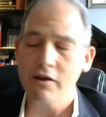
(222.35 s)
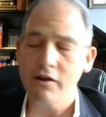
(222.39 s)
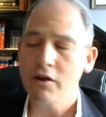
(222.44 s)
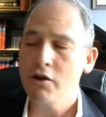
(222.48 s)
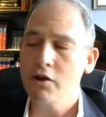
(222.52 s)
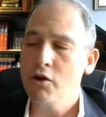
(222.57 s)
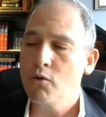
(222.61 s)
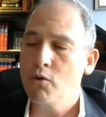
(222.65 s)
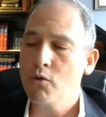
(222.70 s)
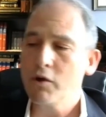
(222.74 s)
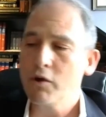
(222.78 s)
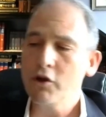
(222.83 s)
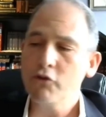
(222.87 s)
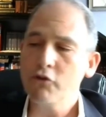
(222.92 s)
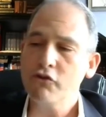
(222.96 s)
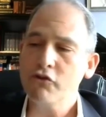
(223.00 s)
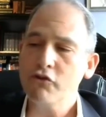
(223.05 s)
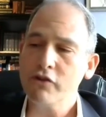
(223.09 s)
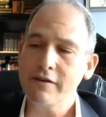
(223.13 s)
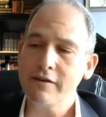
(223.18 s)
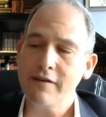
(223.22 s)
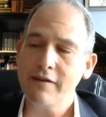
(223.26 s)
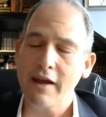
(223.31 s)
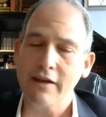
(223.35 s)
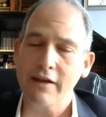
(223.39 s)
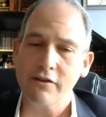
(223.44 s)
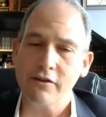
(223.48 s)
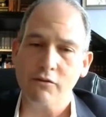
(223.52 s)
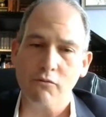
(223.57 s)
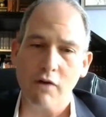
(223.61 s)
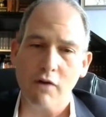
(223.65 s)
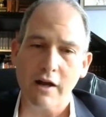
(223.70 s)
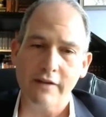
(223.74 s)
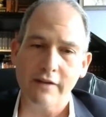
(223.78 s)
Absolutely. We usually take the
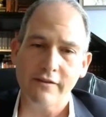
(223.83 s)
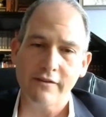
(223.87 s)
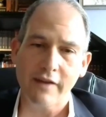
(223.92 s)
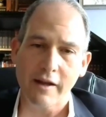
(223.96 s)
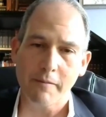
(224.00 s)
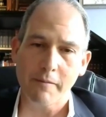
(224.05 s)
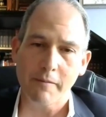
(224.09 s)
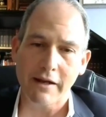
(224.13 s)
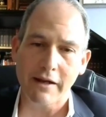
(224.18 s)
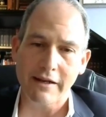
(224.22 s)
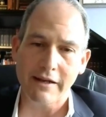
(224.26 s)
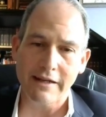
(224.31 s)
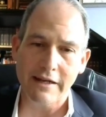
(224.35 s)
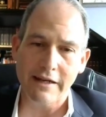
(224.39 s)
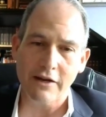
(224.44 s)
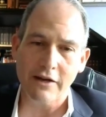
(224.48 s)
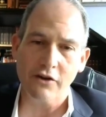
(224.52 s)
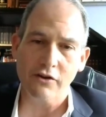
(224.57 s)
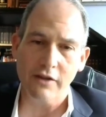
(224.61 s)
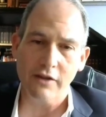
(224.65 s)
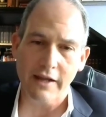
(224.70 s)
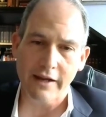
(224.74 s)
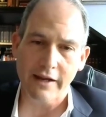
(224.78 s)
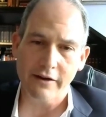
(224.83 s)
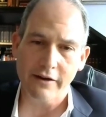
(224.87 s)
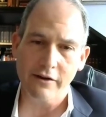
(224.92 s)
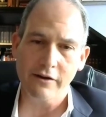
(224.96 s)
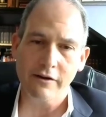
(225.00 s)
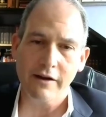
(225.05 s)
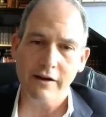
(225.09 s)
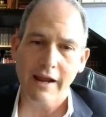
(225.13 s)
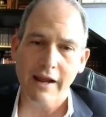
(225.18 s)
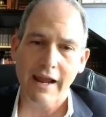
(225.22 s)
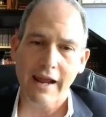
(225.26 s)
rods out about a year later,
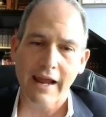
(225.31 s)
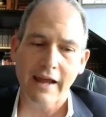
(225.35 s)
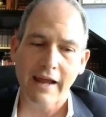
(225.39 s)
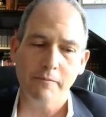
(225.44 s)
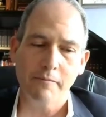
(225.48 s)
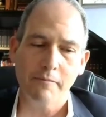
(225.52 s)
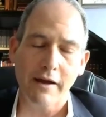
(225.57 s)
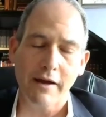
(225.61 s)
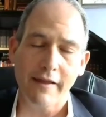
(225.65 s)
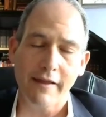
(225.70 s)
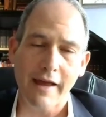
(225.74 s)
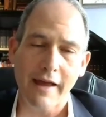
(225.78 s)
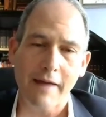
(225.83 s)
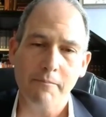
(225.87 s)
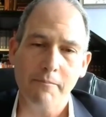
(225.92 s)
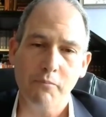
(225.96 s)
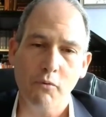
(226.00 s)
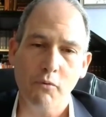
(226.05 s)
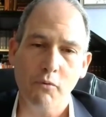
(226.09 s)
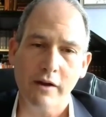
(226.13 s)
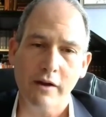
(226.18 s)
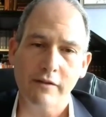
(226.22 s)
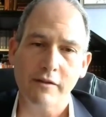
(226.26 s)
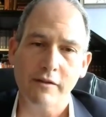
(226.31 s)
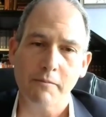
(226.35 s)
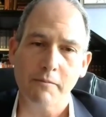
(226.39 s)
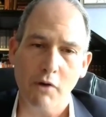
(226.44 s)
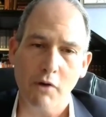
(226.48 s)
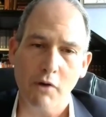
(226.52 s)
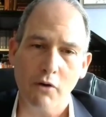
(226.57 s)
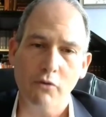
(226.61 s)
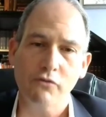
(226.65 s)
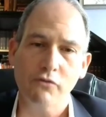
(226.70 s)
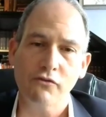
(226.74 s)
mm-hmm. and by that point, the
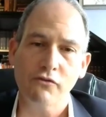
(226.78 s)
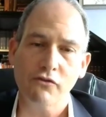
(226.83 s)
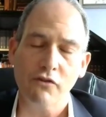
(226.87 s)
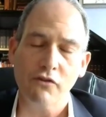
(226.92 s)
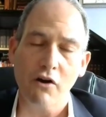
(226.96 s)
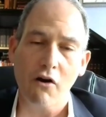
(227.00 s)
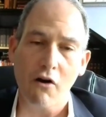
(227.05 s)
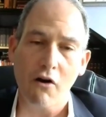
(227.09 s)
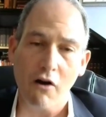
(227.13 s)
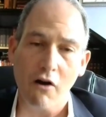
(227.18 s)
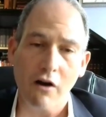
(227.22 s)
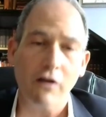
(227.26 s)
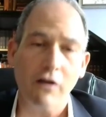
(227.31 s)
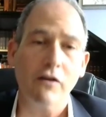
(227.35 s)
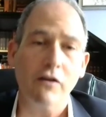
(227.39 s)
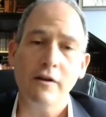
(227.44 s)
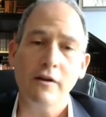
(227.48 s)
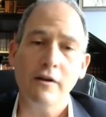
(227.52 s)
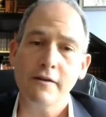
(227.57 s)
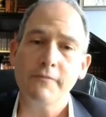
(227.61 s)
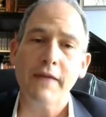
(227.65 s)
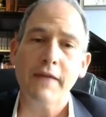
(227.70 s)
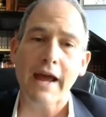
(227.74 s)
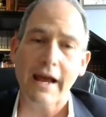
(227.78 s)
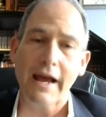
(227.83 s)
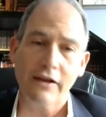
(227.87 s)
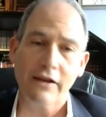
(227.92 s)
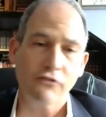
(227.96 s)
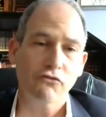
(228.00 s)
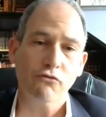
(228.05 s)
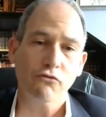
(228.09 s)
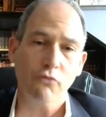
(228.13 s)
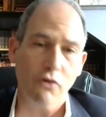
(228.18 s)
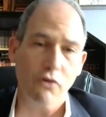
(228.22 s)
bones are as
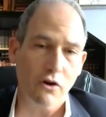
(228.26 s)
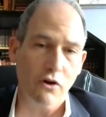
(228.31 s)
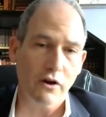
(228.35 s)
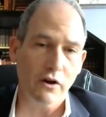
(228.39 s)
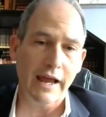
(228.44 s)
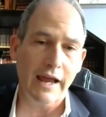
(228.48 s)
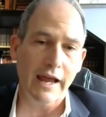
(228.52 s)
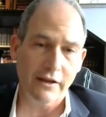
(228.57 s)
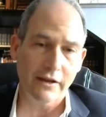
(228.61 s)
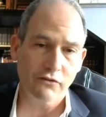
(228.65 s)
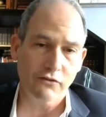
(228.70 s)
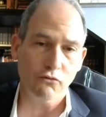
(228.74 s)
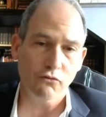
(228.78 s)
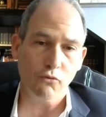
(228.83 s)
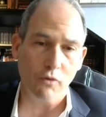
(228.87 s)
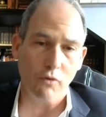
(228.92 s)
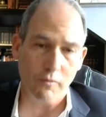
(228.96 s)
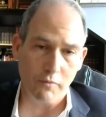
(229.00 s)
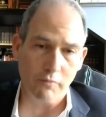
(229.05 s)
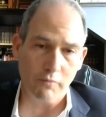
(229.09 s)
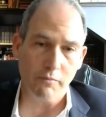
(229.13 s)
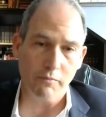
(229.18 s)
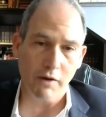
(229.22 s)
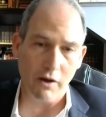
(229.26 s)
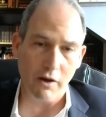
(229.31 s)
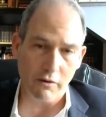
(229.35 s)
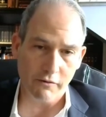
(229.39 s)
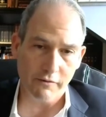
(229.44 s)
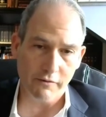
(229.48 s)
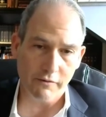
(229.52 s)
strong as normal bone.